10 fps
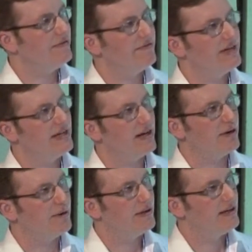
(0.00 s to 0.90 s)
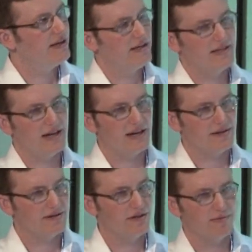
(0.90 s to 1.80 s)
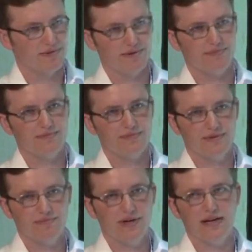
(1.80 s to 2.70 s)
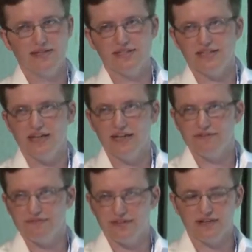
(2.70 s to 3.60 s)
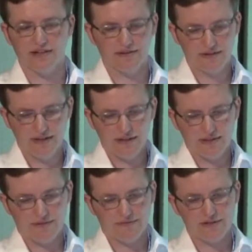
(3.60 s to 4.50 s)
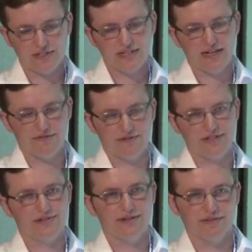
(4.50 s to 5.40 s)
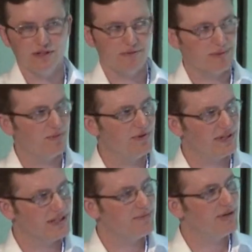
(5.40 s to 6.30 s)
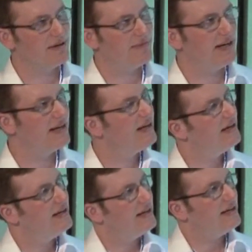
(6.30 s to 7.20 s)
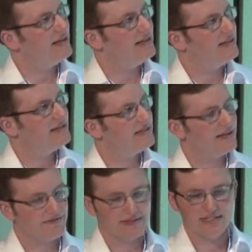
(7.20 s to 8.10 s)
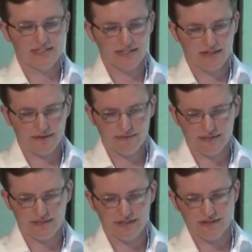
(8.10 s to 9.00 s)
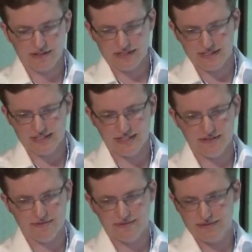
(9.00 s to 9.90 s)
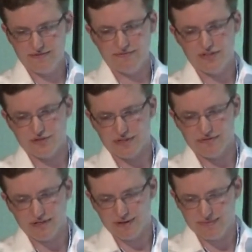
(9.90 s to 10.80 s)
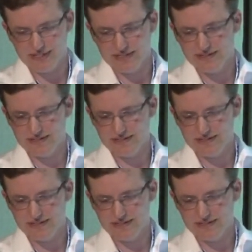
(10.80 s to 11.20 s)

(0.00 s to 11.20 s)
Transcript: video that Uber designed for the first anniversary of the Uber pool experiment in San Francisco, so that you can see visually what I've been